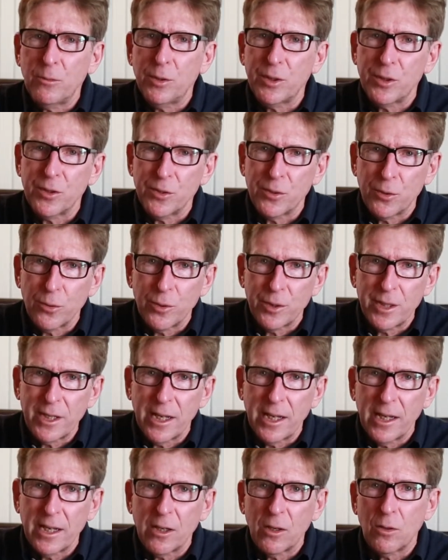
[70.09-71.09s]
which is
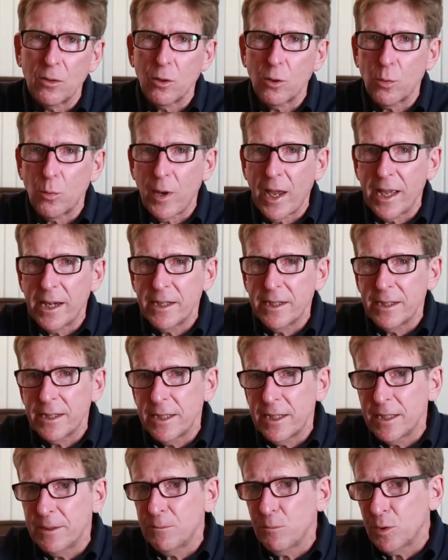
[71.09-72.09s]
Zyrtec, or
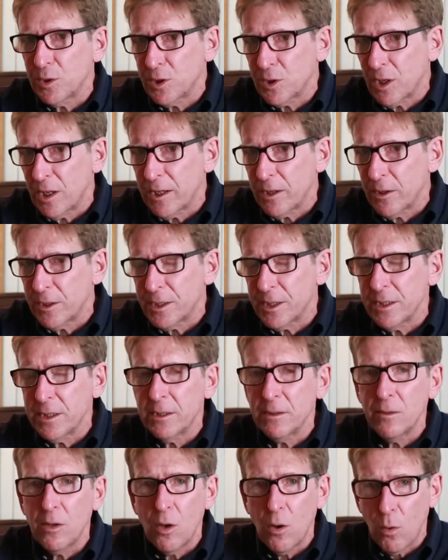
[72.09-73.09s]
loratadine, which is
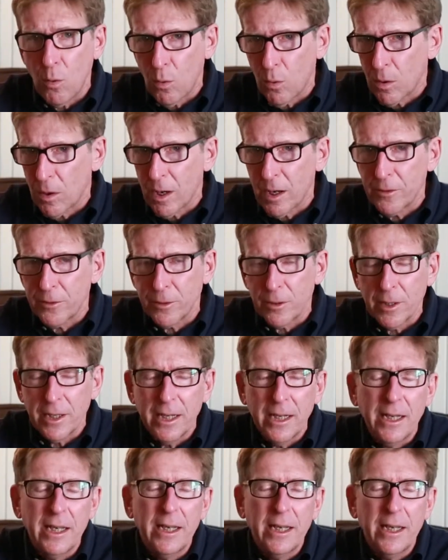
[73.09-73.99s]
Claritin, or other,